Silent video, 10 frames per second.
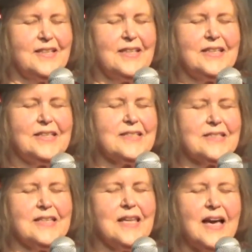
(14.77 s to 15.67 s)
It
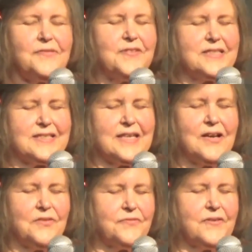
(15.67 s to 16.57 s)
is life
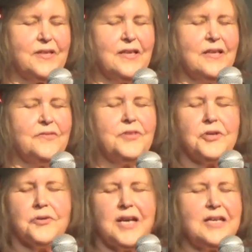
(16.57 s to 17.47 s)
itself, the
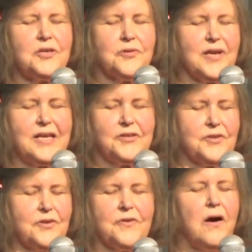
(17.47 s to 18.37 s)
great creator
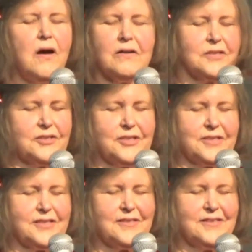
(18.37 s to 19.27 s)
of all good.
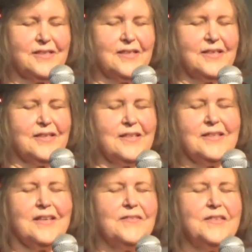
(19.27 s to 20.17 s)

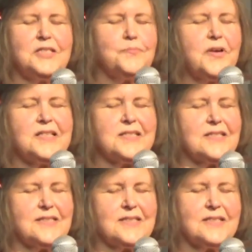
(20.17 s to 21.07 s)
And this
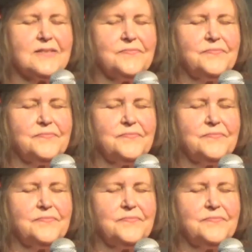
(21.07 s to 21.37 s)
presence